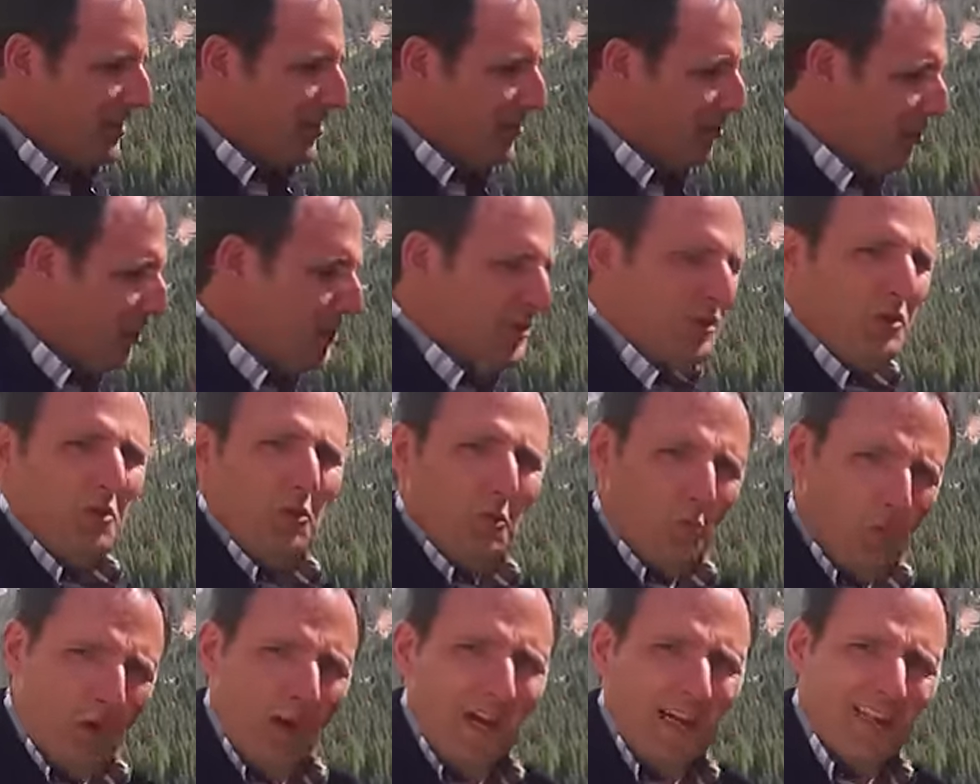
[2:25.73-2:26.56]
Would you
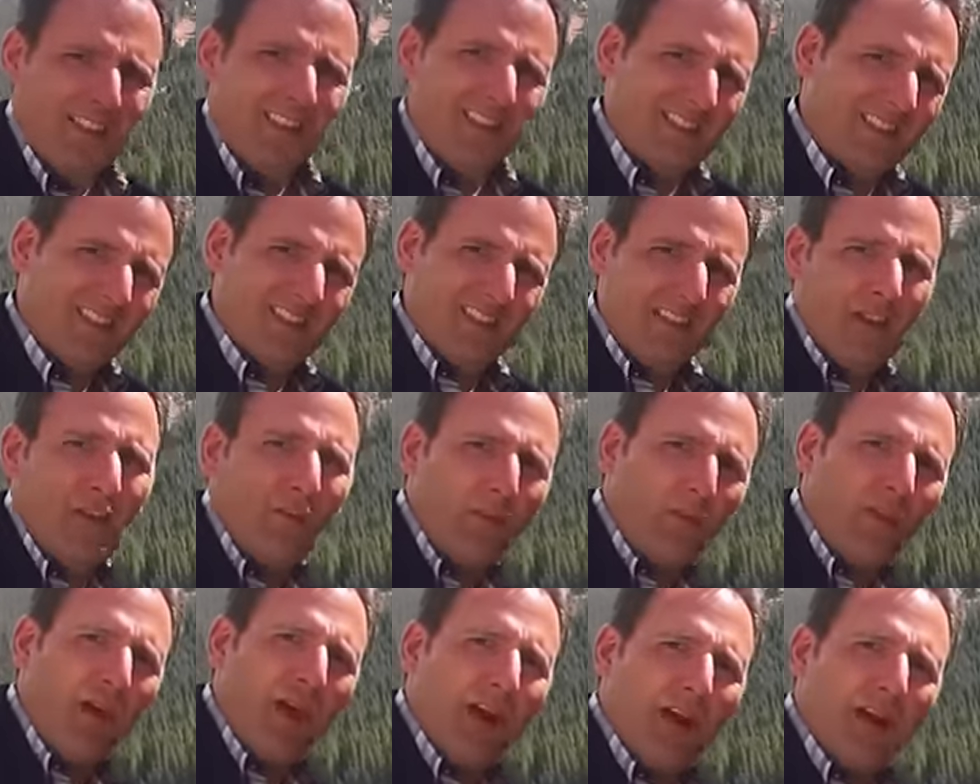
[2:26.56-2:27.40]
want a T
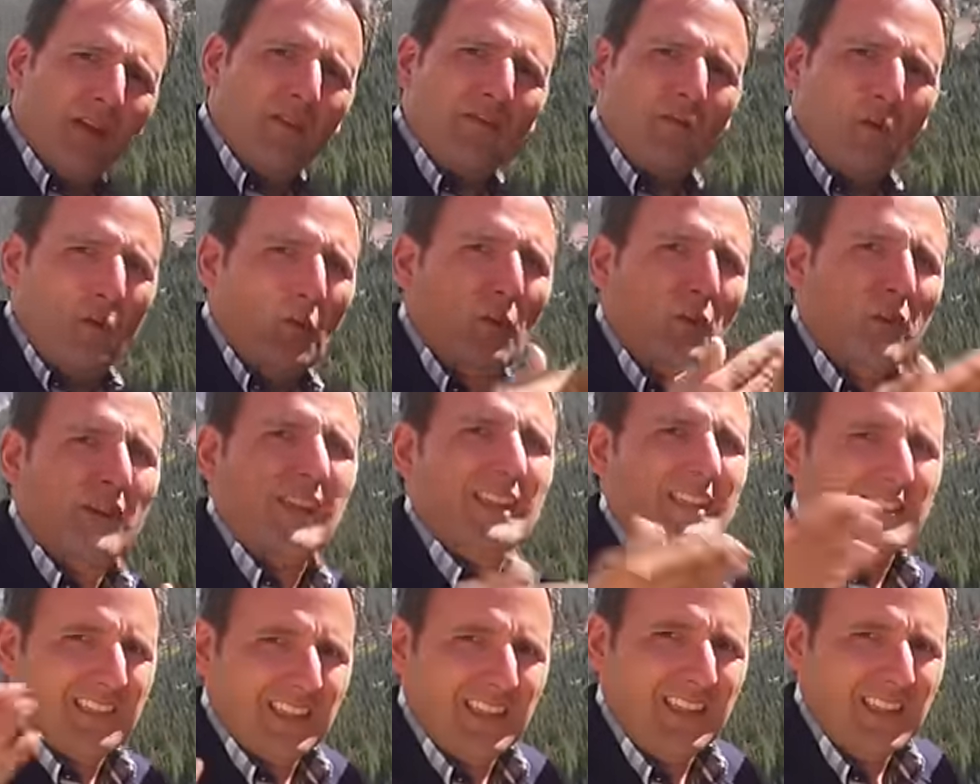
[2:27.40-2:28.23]
five or
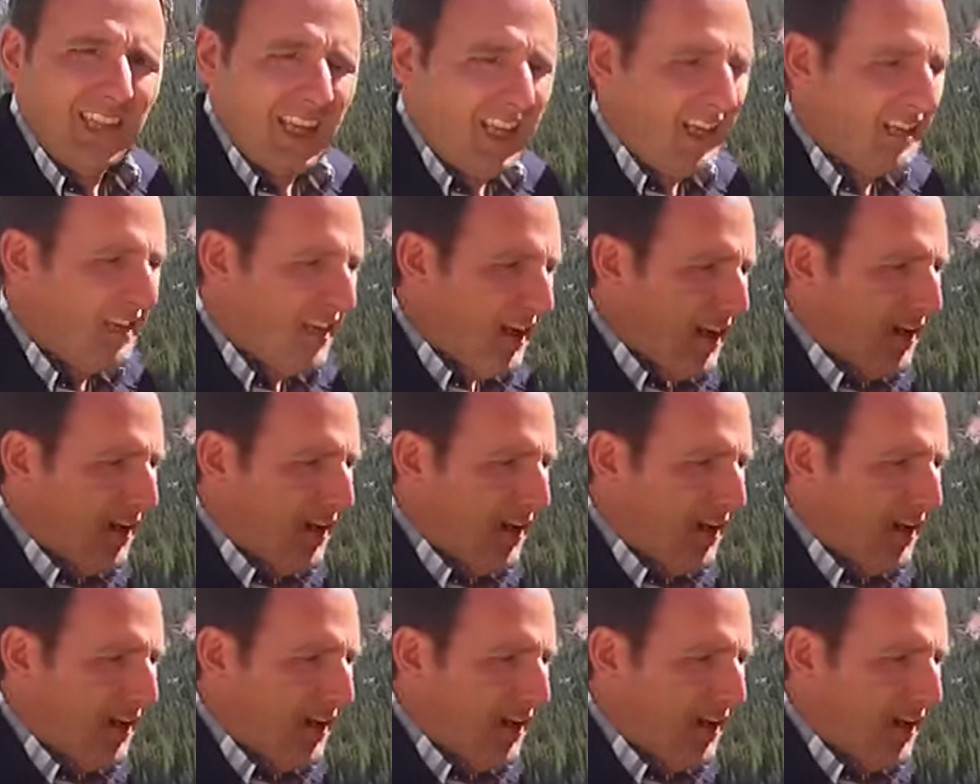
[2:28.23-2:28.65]
a T eight